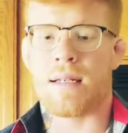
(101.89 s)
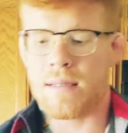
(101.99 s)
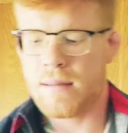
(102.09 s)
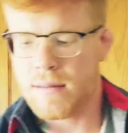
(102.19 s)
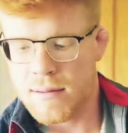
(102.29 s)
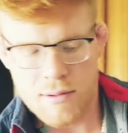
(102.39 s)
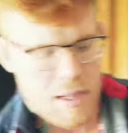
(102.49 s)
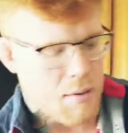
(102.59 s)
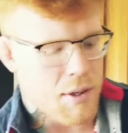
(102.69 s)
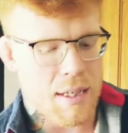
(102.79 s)
guys.
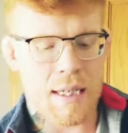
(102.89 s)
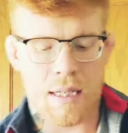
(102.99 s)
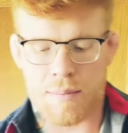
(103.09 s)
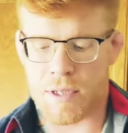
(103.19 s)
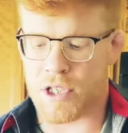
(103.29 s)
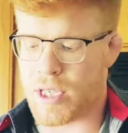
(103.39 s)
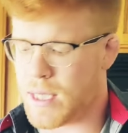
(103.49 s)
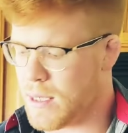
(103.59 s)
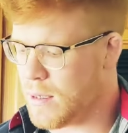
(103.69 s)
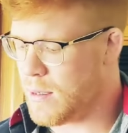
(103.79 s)
So now we're gonna heat up the
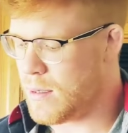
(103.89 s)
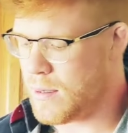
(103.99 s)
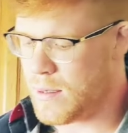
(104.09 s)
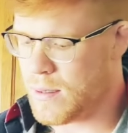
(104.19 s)
chicken,